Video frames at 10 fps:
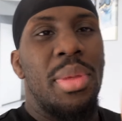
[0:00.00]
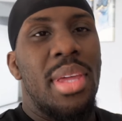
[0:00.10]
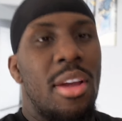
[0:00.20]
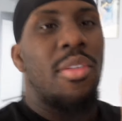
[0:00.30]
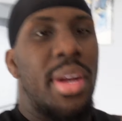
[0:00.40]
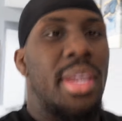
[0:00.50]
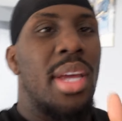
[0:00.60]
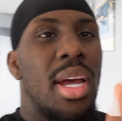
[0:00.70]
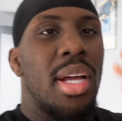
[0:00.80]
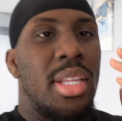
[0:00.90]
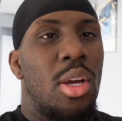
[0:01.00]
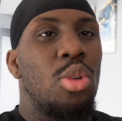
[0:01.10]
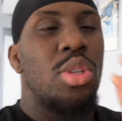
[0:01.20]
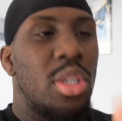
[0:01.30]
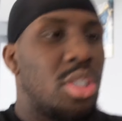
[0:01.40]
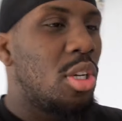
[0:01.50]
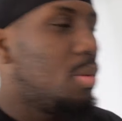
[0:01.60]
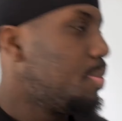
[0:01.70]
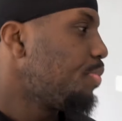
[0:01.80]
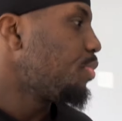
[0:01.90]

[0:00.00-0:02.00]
me get ready to go to the gym.